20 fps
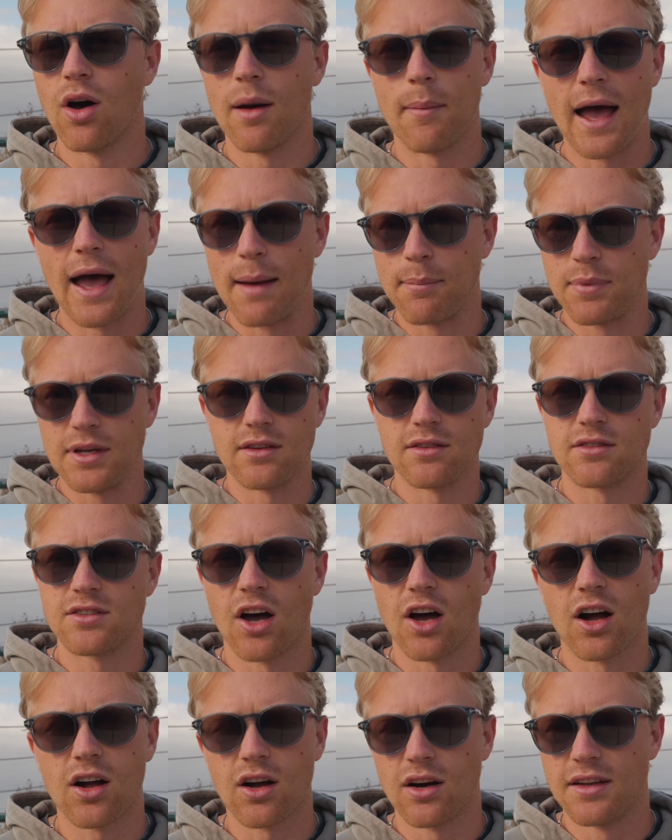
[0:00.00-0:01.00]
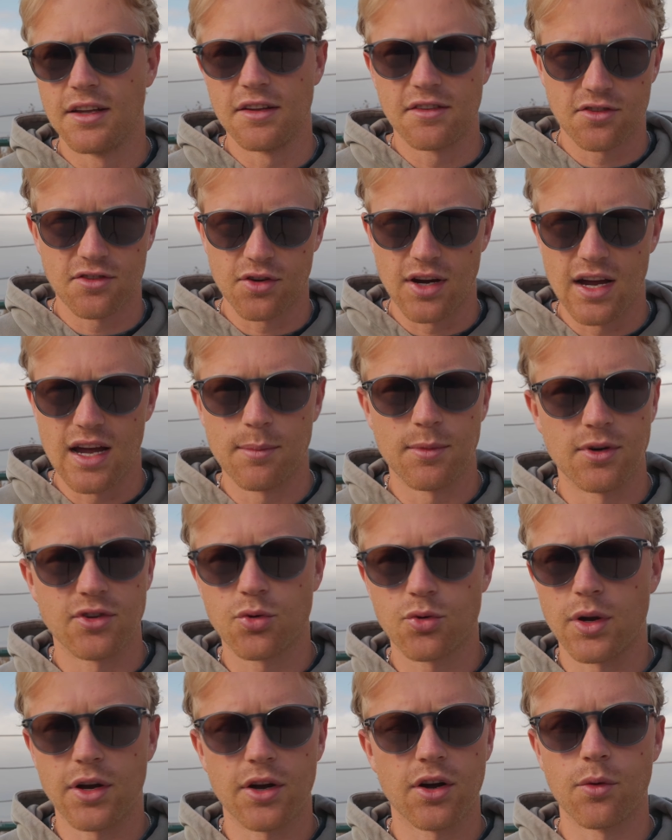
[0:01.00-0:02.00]
I'm happy to talk on Instagram or
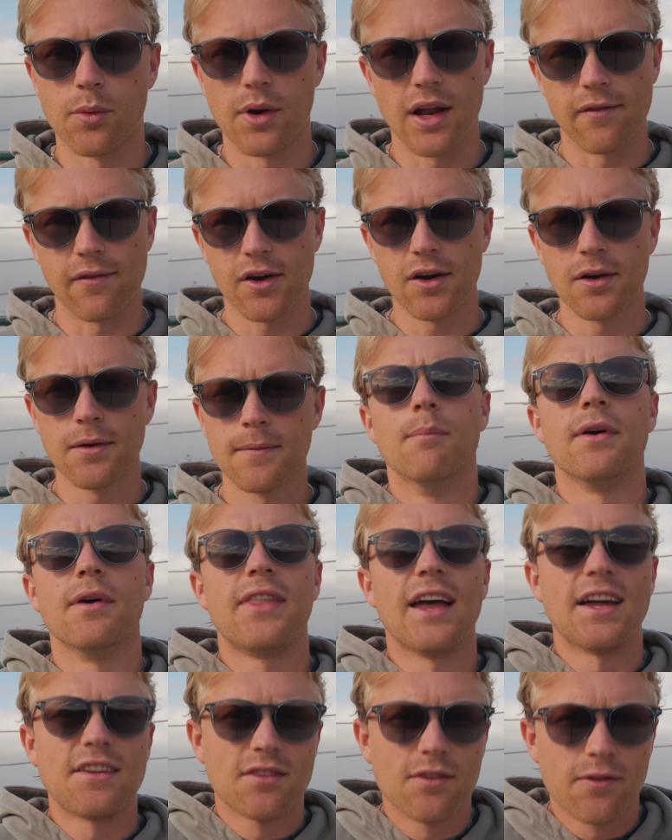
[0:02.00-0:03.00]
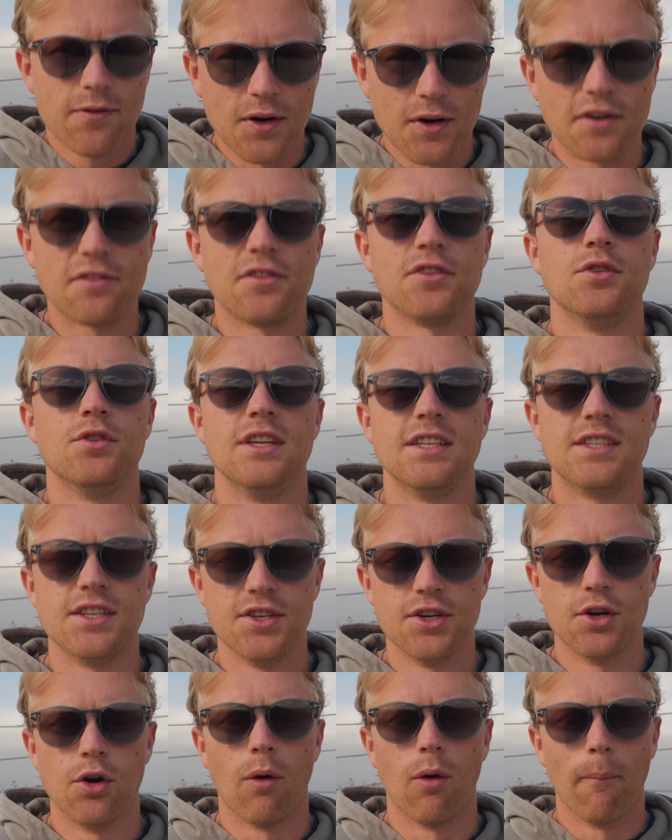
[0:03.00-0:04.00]
Twitter or whatever. But that's the first thing you need to
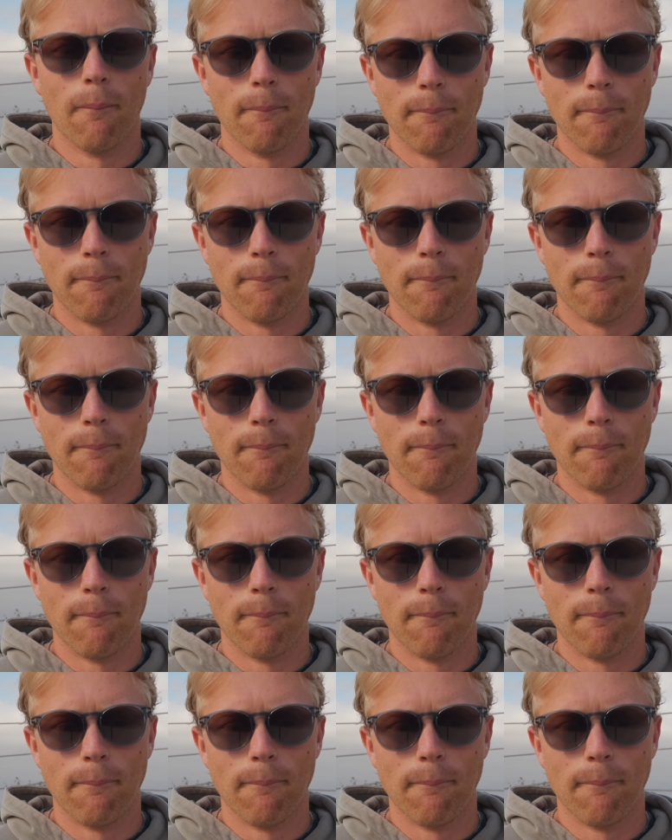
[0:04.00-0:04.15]
do.